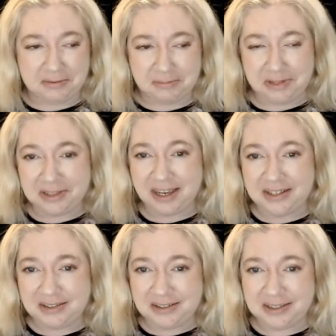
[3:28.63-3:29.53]

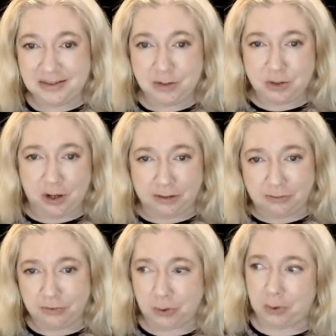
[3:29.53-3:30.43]
besides just strong and
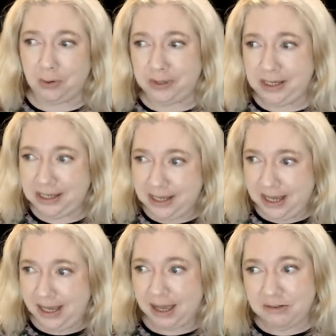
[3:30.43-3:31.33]
florally.
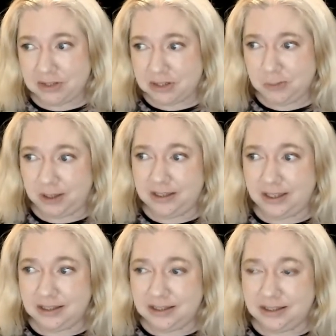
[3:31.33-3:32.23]
I was expecting
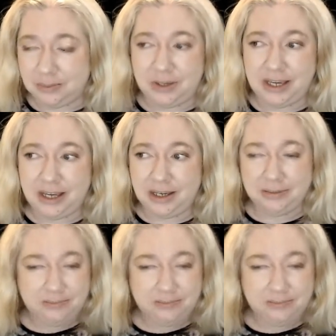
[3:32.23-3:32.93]
it to be